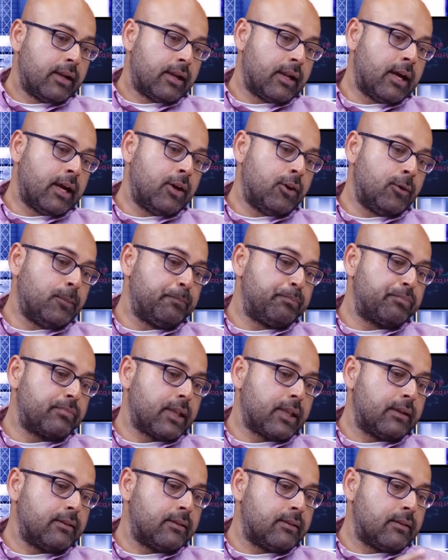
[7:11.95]
Now,
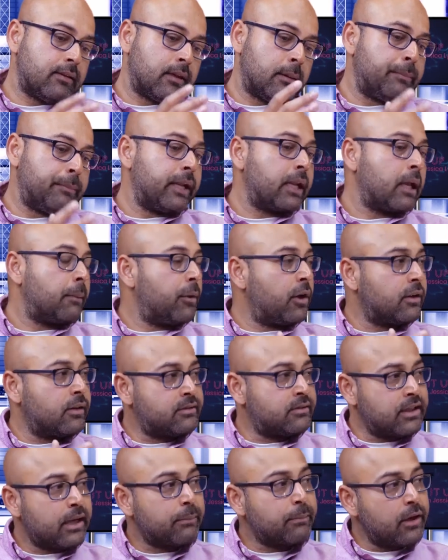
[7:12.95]
depending upon
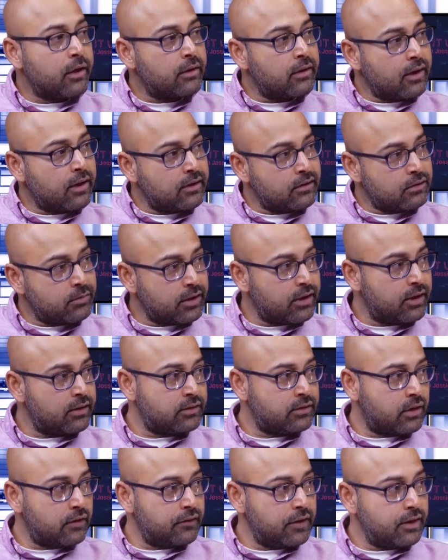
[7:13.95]
the segment of the customer they're
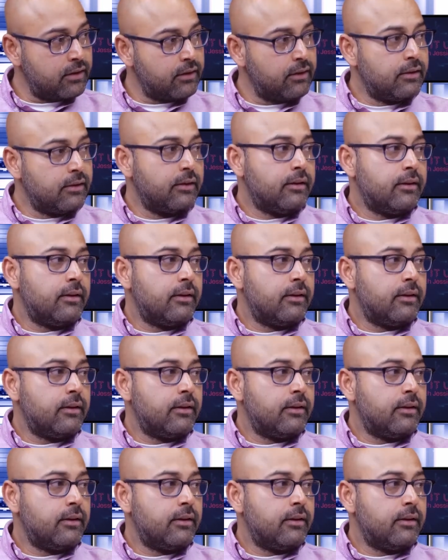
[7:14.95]
serving,